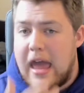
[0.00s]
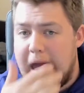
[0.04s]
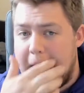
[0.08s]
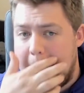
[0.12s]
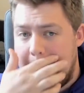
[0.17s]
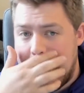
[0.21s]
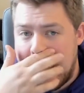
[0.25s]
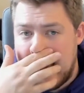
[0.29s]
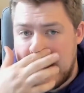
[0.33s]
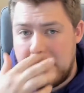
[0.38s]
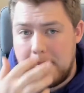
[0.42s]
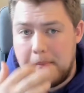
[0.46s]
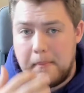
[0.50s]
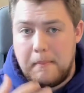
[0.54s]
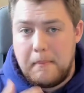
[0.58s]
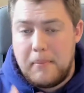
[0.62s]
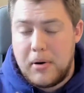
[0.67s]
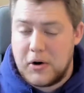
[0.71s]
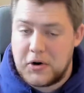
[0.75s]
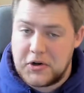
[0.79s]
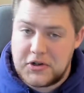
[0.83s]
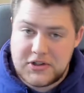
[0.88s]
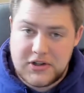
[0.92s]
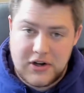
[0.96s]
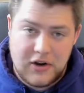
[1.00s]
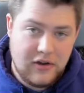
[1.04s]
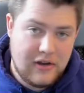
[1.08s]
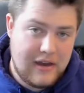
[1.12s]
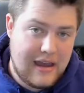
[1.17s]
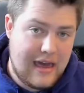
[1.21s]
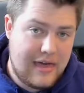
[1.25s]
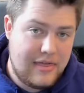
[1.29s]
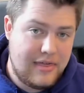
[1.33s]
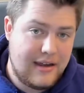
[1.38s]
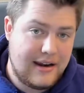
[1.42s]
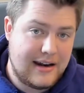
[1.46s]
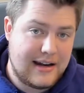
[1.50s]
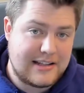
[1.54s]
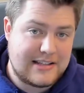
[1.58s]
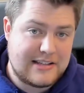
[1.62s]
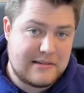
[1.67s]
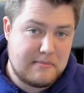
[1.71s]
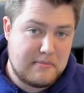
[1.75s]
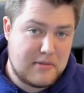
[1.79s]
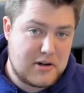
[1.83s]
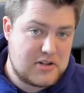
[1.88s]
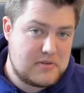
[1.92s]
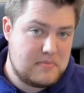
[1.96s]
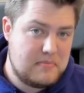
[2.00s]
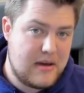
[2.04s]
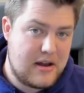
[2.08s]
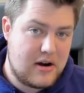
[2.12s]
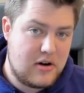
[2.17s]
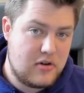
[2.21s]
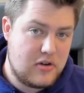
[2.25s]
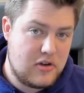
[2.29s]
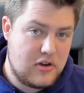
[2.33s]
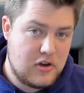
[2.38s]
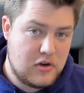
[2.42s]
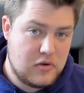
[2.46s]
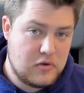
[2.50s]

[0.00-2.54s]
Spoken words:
and personally I think that's a much better use